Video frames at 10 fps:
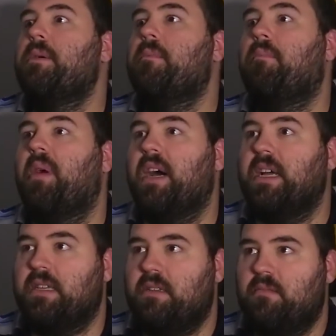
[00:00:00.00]

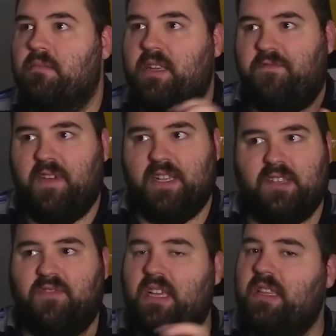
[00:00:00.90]
But
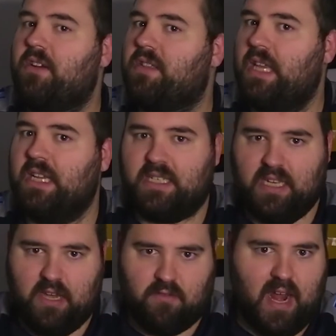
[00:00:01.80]
defensively, there are things to
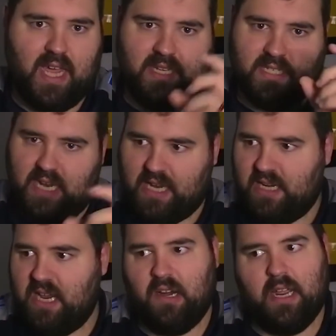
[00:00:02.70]
get right.
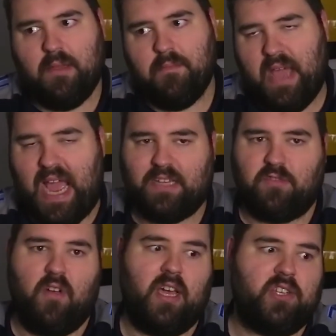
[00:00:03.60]
Secondary, pass
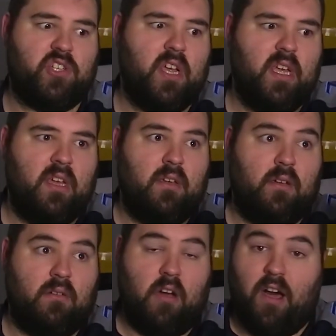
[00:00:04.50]
rush.
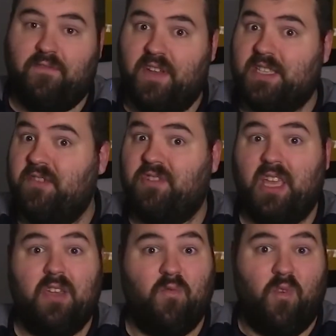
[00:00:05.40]

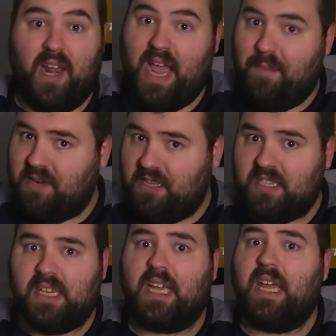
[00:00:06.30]
Offensively, what happened in the
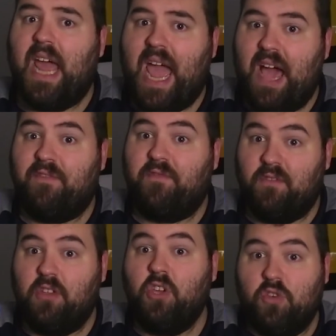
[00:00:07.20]
second half?
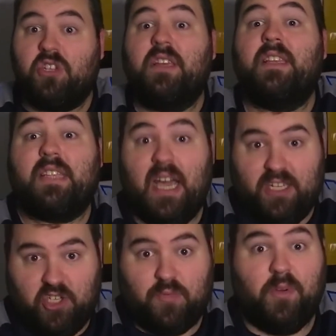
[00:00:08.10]
Usually the
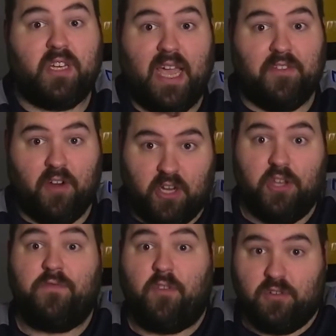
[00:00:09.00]
Titans just put together a
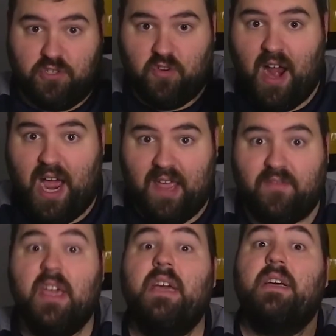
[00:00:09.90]
good first drive.
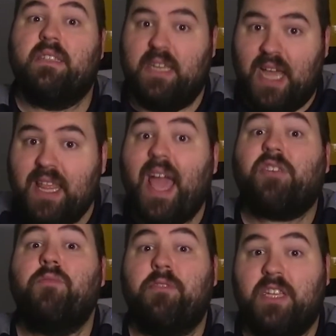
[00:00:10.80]
Today, they
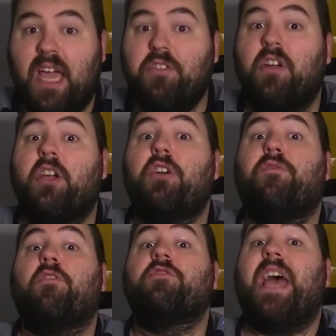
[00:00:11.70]
actually put together a good
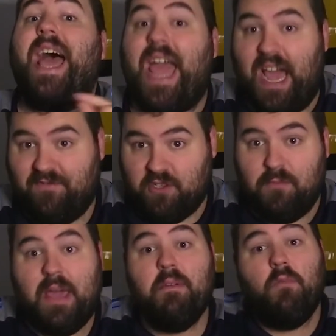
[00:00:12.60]
first half. So
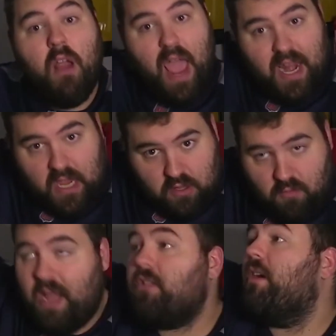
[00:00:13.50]
maybe we're heading in the
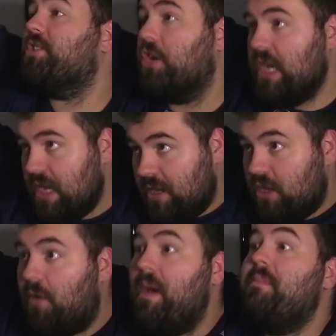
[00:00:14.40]
right direction.
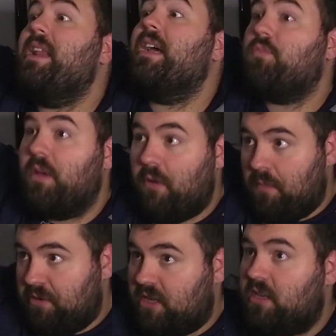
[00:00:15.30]
You know, maybe next week we can
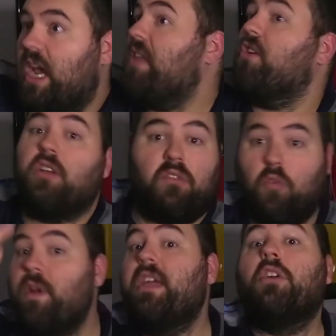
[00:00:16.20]
put together
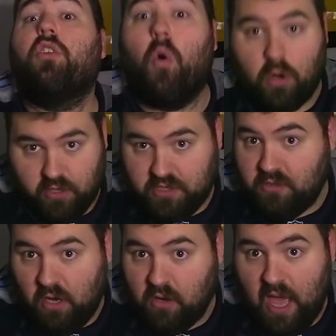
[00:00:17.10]
3 good quarters,
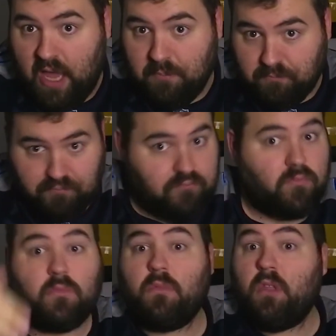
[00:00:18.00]
okay?
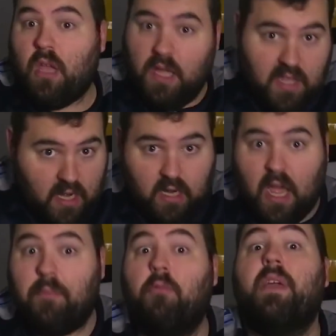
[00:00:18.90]
And then in a
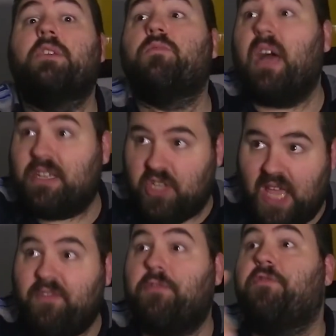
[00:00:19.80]
couple weeks, we'll actually
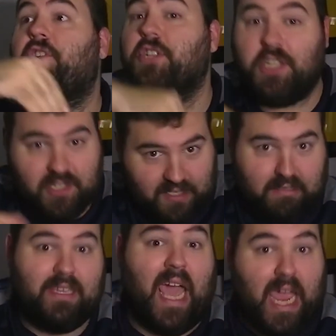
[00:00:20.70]
have a full
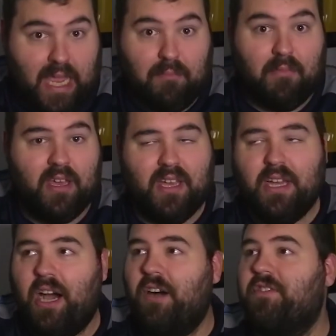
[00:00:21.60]
game
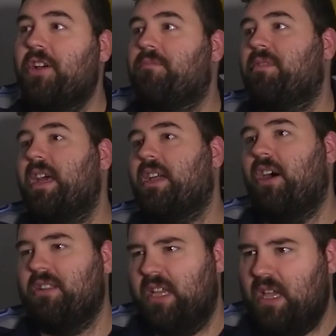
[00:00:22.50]
of good play
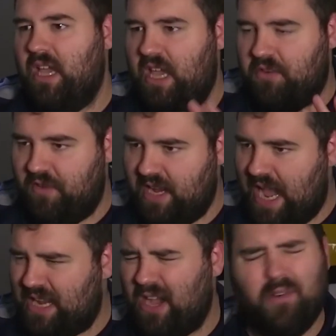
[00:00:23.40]
calling. Henry
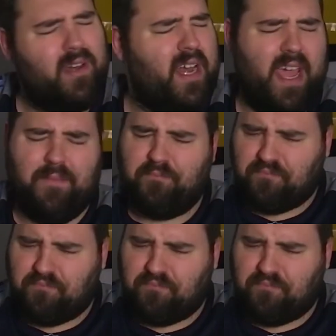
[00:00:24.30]
got going today.